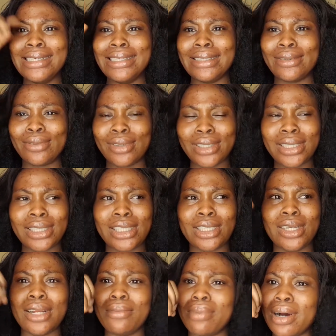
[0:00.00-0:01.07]
decreased
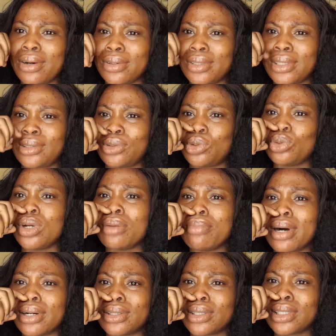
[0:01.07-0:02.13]
till about
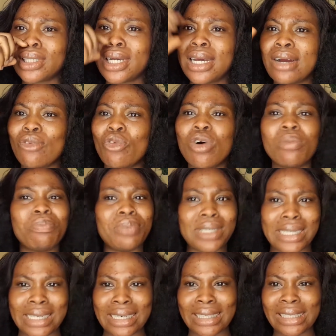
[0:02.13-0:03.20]

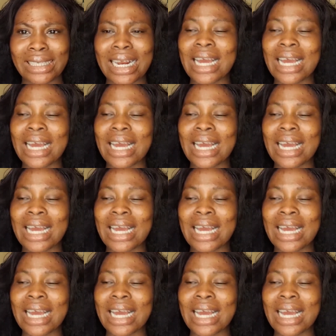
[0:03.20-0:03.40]
1%.